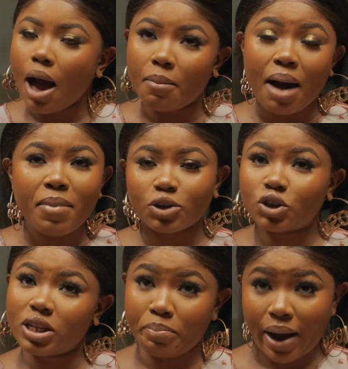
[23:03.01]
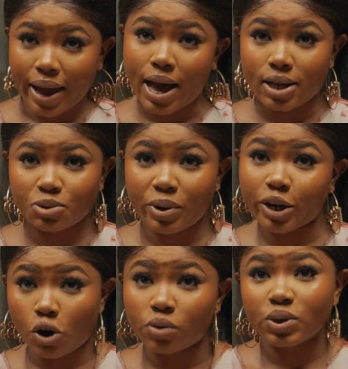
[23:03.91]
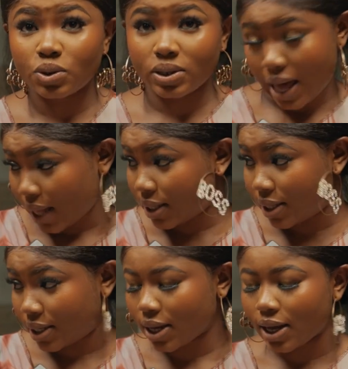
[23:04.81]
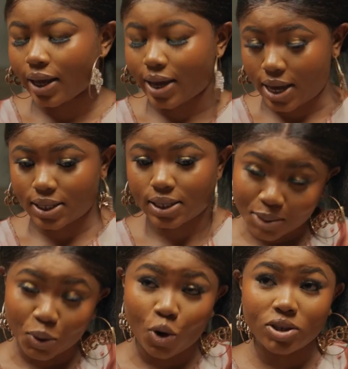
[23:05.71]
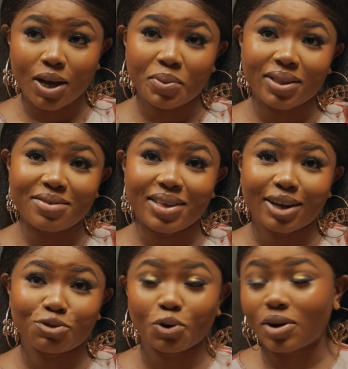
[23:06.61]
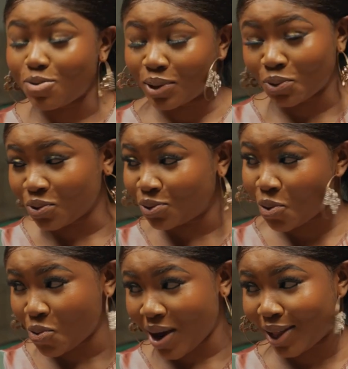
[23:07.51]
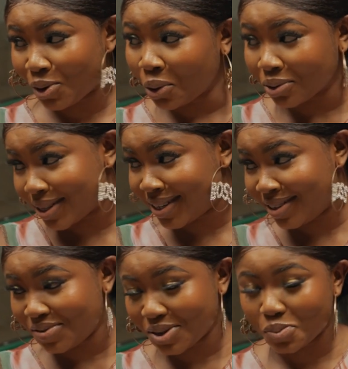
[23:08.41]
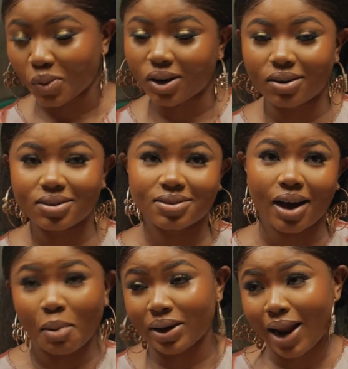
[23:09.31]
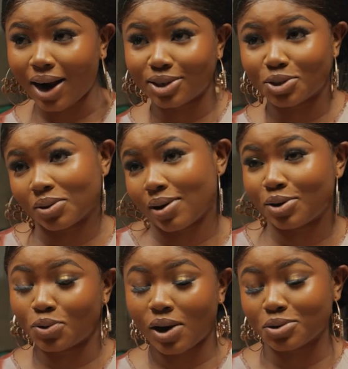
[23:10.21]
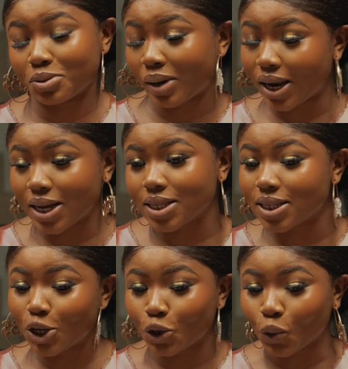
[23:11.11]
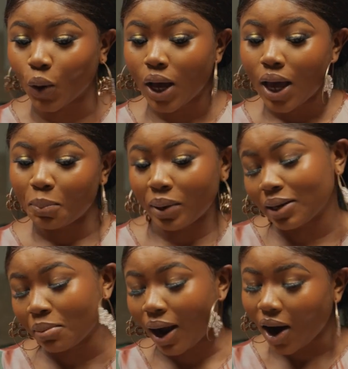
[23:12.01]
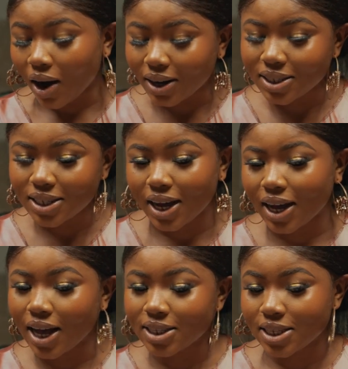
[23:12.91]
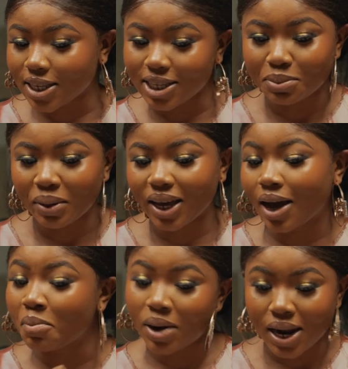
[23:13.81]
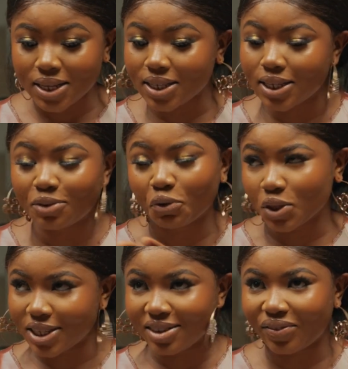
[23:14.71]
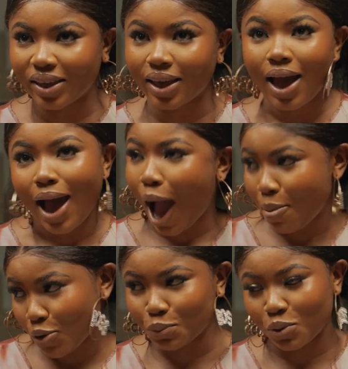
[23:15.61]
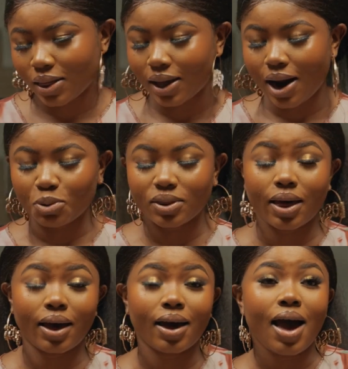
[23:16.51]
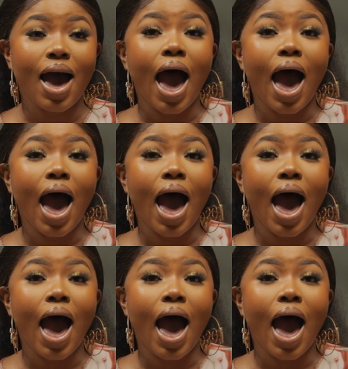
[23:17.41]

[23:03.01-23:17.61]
I'm actually biased when it comes to that. Yes, because I believe that Flora will do so well on TV because I'm an actor. I know how to balance, being in my character as a skit maker and balancing it for TV. I must put that out there.